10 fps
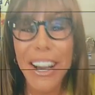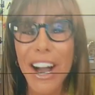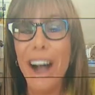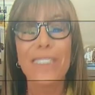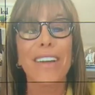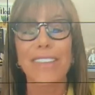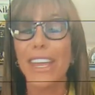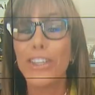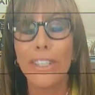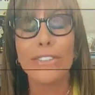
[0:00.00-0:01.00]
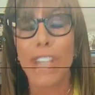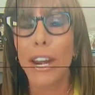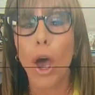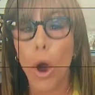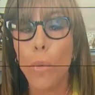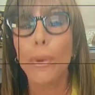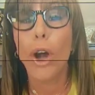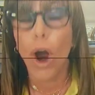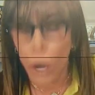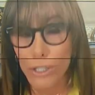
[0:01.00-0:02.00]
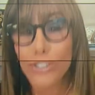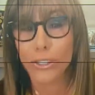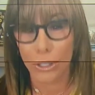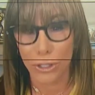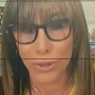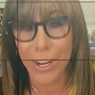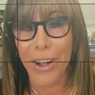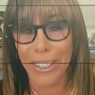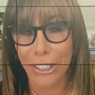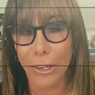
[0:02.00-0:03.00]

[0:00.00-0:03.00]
I'm like, they could have done open heart surgery on you.